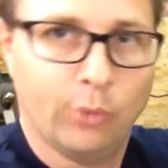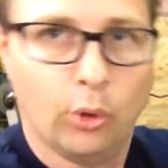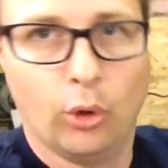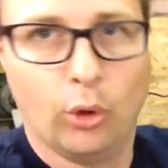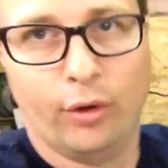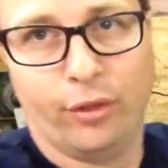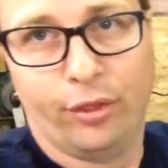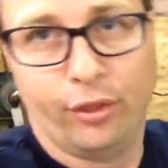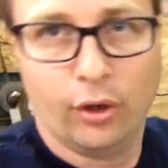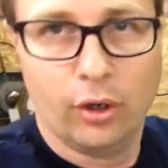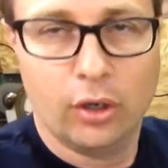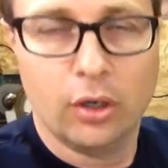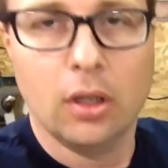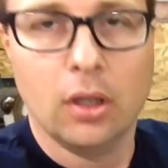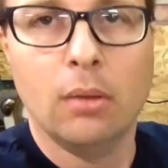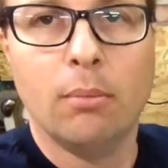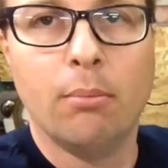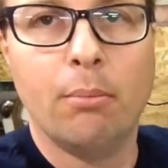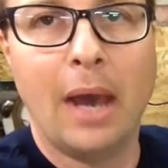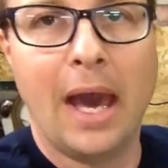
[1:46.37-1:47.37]
or third
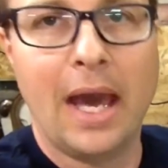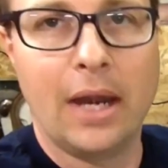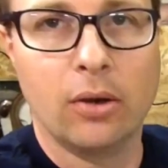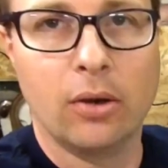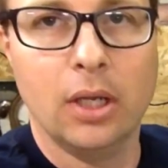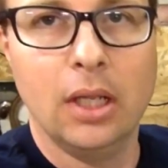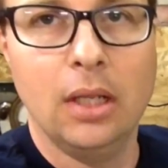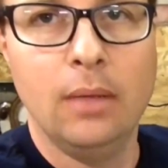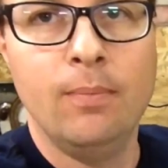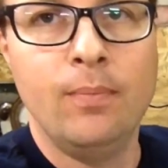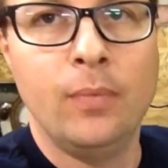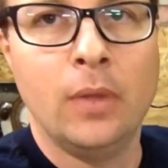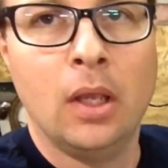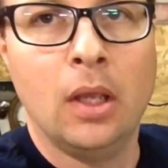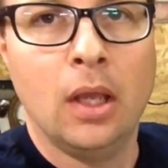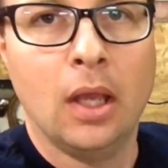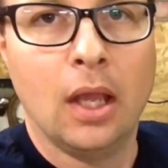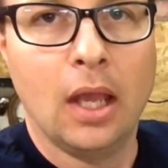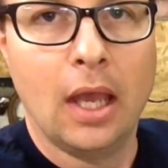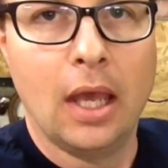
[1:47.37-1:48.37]
battery
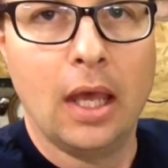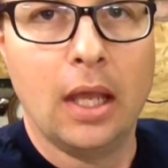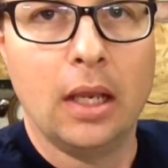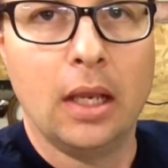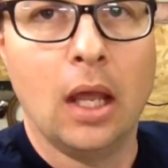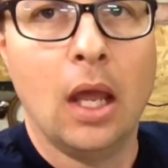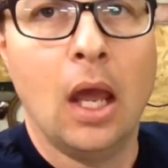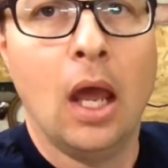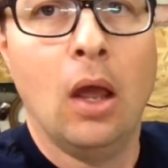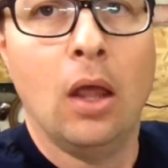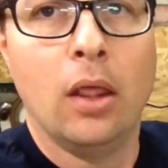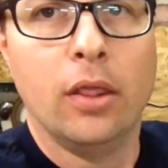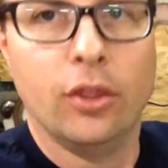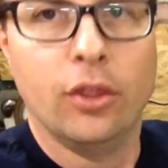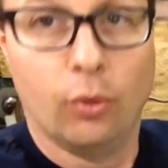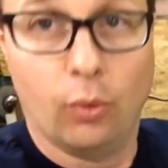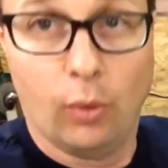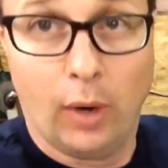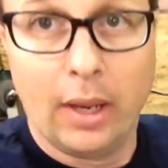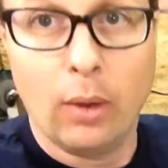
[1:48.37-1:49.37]
and
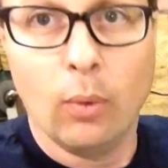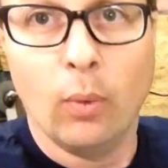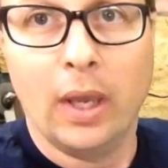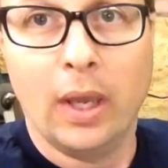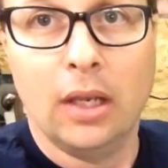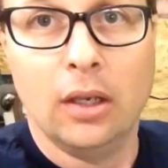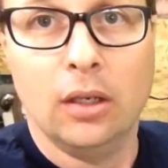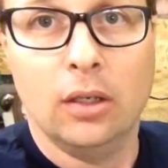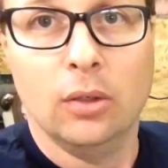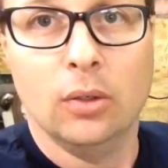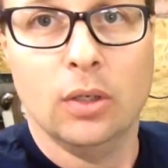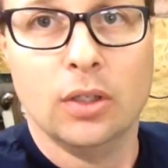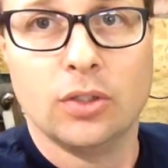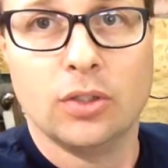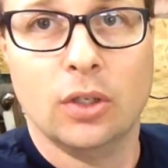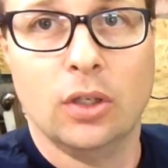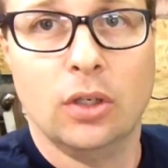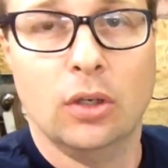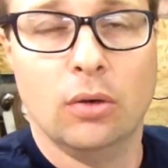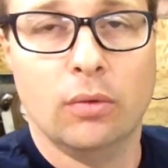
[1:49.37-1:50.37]
the right way to do it
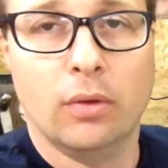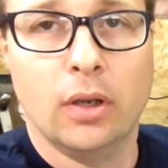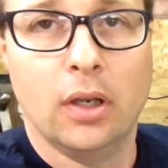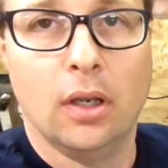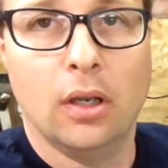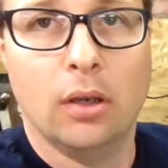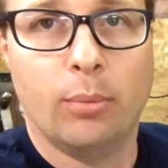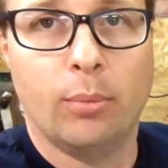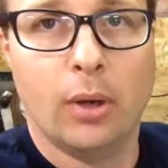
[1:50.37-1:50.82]
so you don't run into